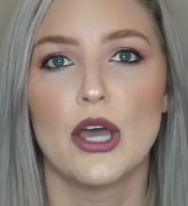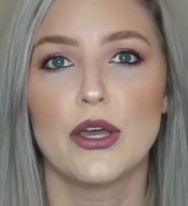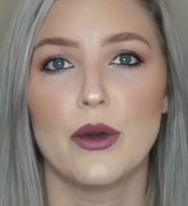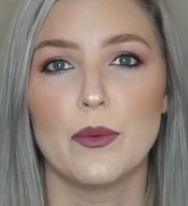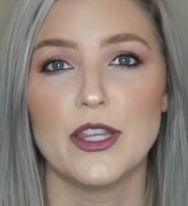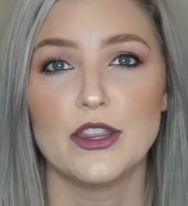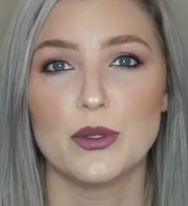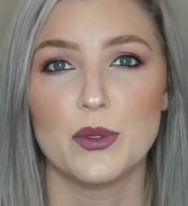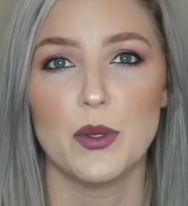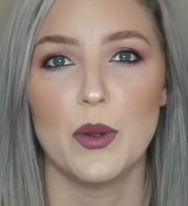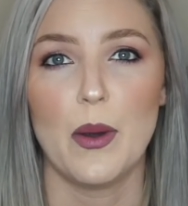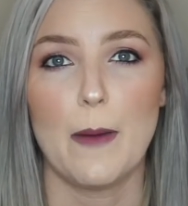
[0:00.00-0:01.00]
going
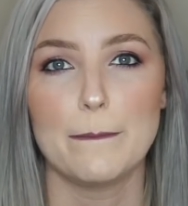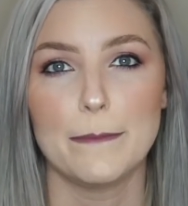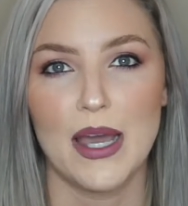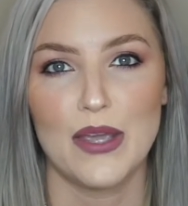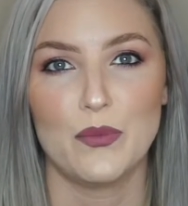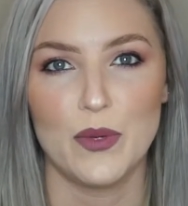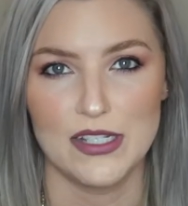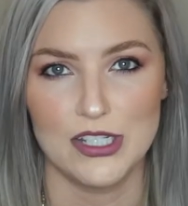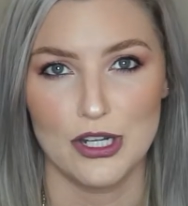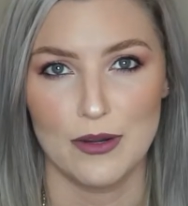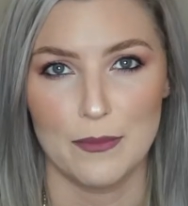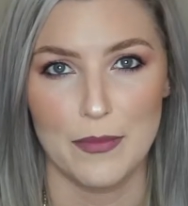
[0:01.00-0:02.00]
through my
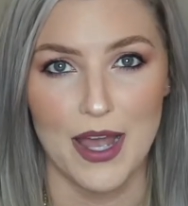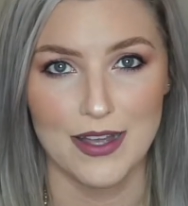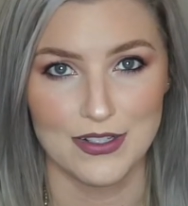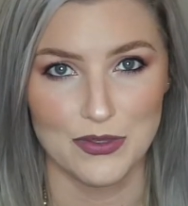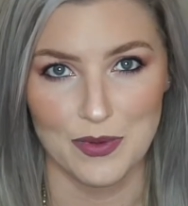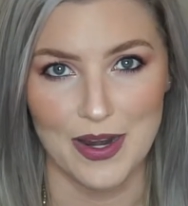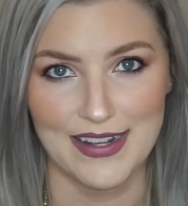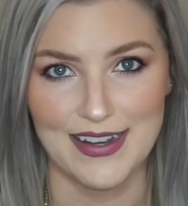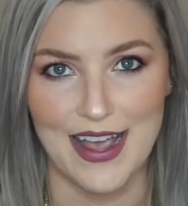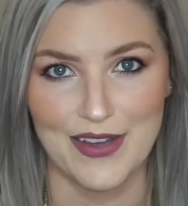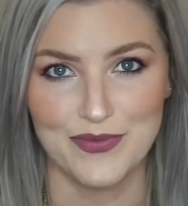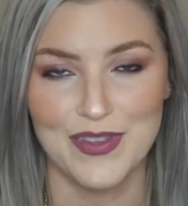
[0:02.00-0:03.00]
winter box right
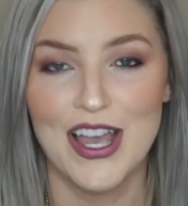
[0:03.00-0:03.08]
now.